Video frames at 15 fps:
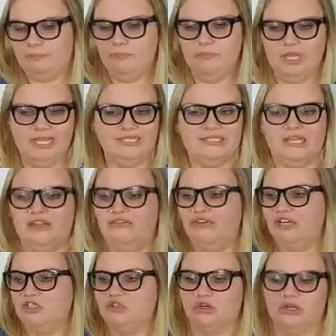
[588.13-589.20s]
nice light
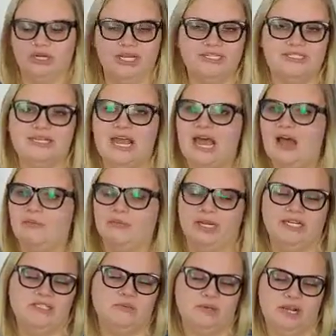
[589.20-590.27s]
fixture, nice tap,
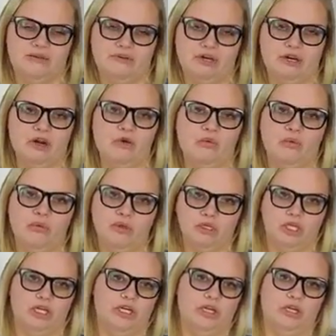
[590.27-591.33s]
nice whatever will
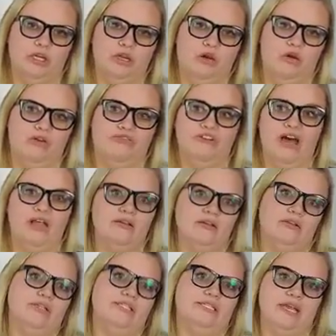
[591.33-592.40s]
look or value
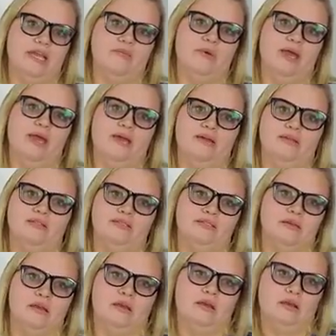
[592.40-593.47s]
the same
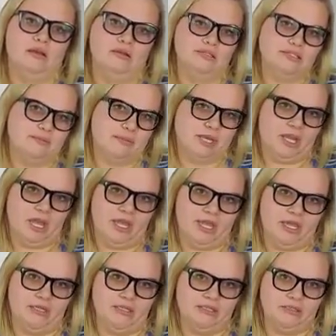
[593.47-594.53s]
as something
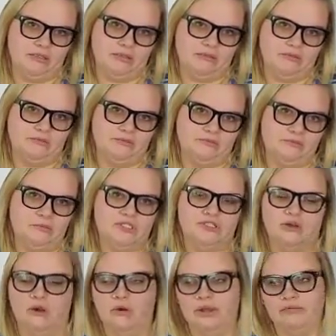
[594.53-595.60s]
high-end.
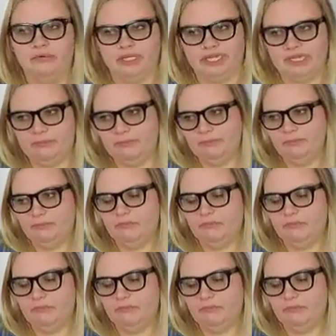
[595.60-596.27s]
So it really,